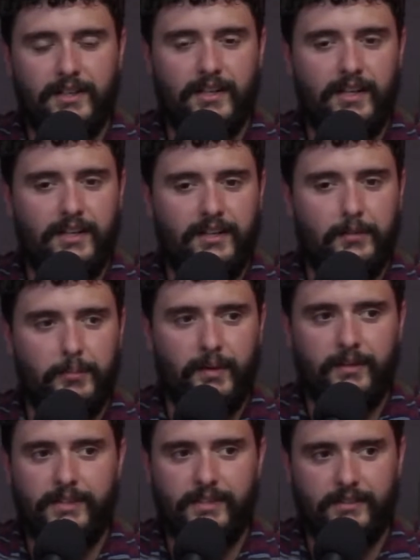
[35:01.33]
and
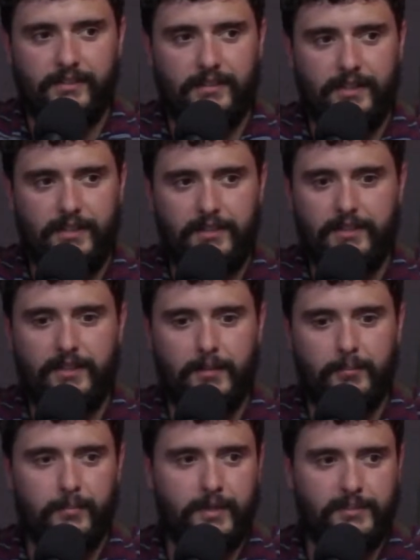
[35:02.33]
apparently he did not
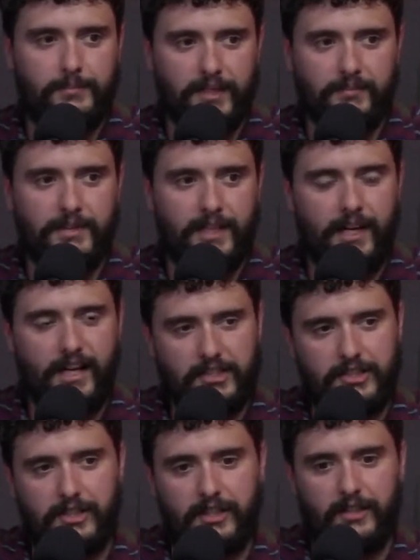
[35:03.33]
expect me to
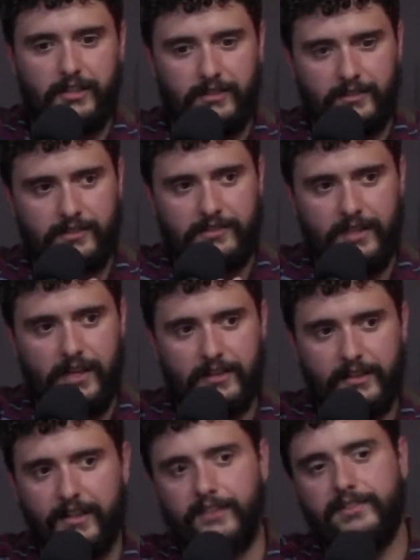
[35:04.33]
actually stay on the
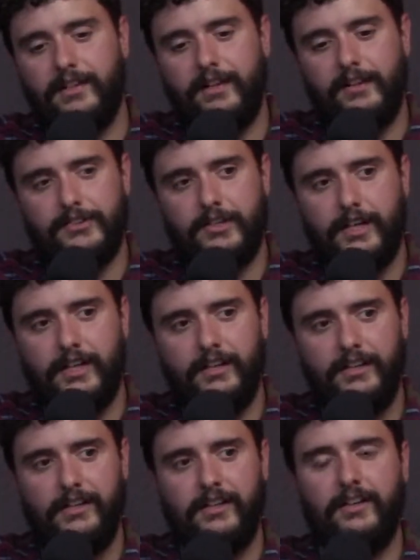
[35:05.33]
left side of the track
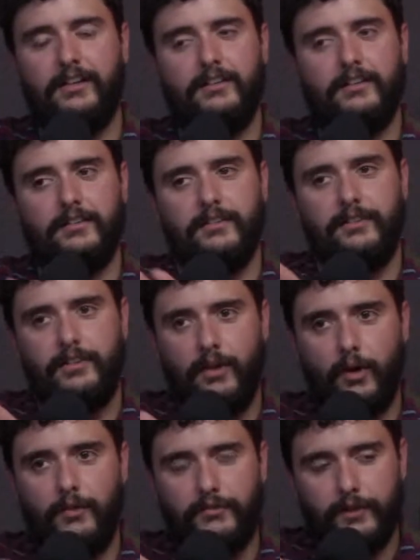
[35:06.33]
and
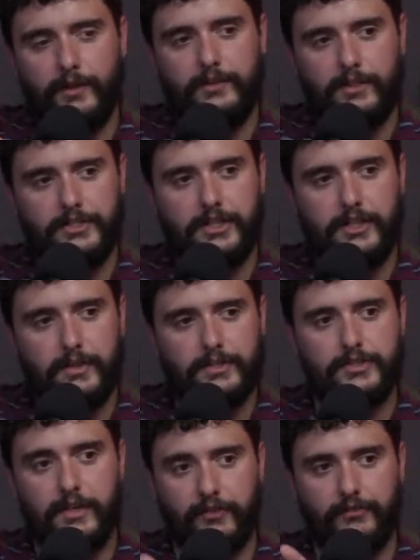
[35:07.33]
go for the touch and go and
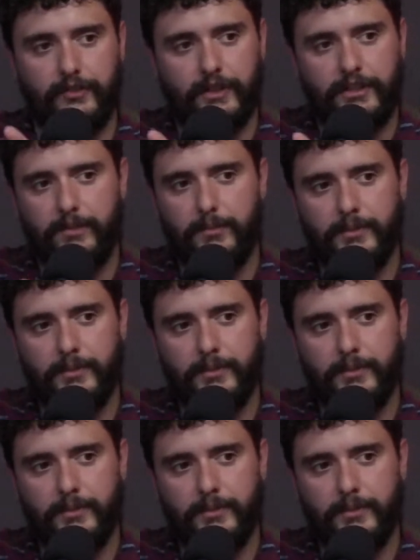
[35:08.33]
try to fill it almost.